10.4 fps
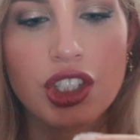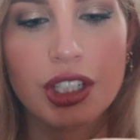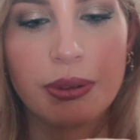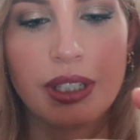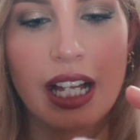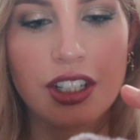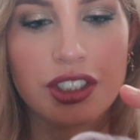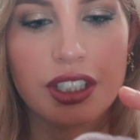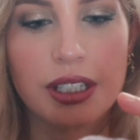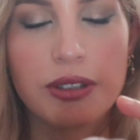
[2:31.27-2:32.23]
It will
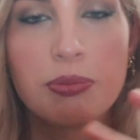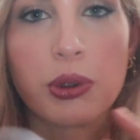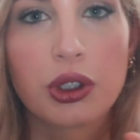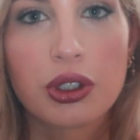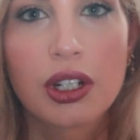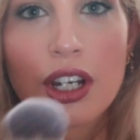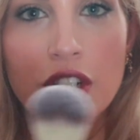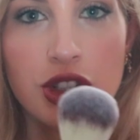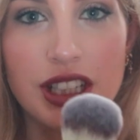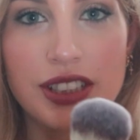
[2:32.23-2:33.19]
actually more
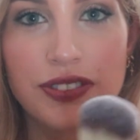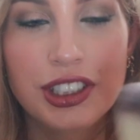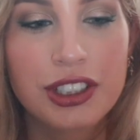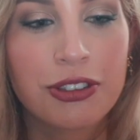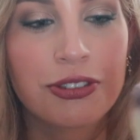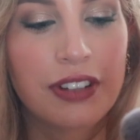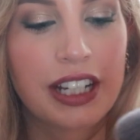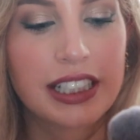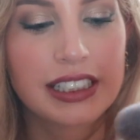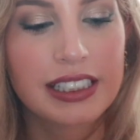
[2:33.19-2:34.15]
transfer to your
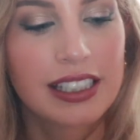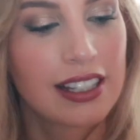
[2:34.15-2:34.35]
face,